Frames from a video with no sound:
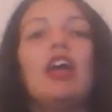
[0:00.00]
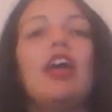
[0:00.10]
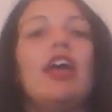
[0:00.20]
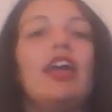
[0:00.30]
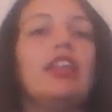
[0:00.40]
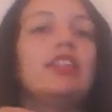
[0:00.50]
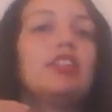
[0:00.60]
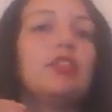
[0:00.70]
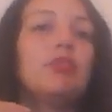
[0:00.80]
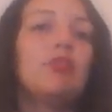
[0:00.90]
And
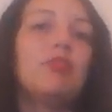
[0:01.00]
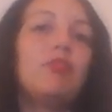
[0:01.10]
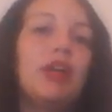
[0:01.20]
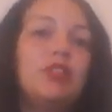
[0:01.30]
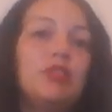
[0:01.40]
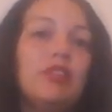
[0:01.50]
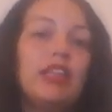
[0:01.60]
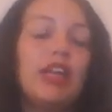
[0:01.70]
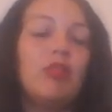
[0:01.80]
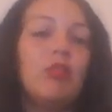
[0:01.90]
by doing
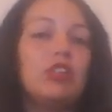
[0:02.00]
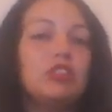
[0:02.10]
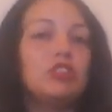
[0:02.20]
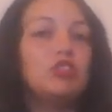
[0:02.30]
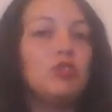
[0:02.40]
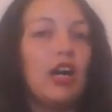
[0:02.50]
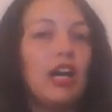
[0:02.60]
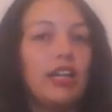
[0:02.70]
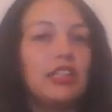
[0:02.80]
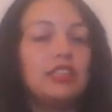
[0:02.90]
that, once it
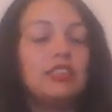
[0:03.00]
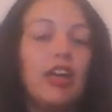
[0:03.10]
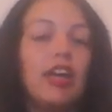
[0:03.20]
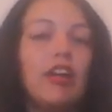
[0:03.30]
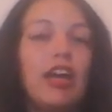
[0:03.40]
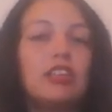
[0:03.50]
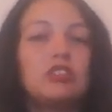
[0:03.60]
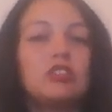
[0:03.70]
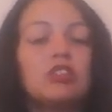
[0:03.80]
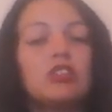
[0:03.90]
dries, your hair has